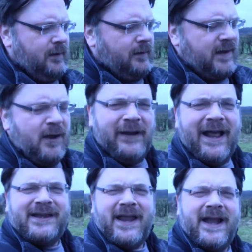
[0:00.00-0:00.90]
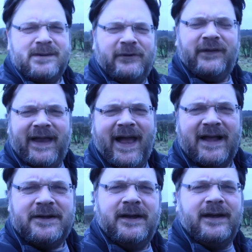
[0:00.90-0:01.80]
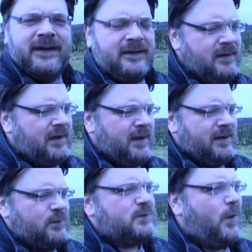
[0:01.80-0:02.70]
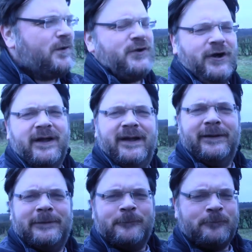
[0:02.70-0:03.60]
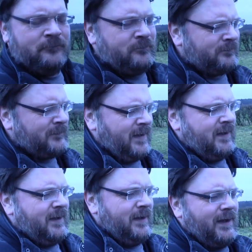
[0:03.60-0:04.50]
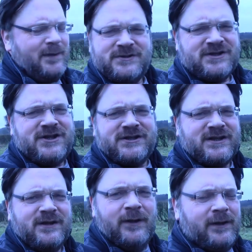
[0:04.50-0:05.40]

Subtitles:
The only animal they had was one dog. It was a Shih Tzu.